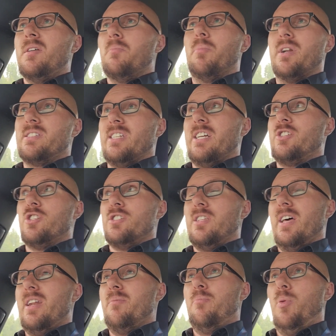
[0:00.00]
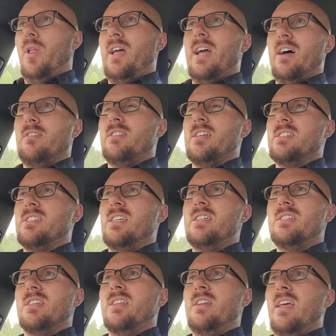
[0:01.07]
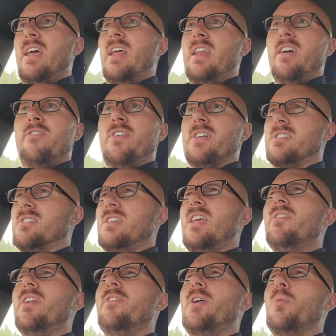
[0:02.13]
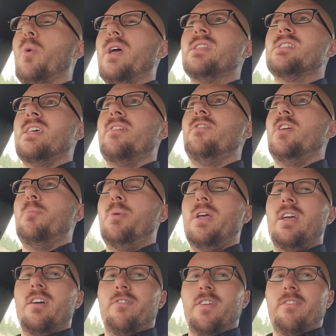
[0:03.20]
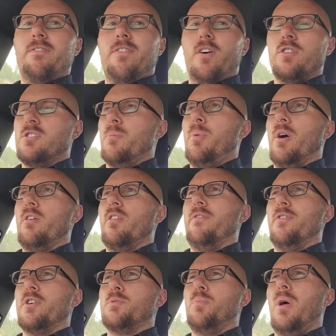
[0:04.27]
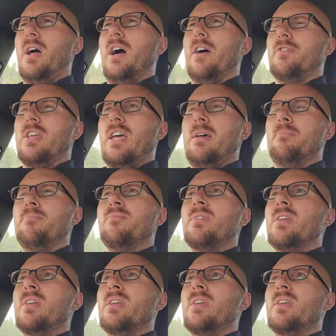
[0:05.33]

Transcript: But it's like, just let him play out this season, and even if he wins MVP, if he falls apart in the first playoff game,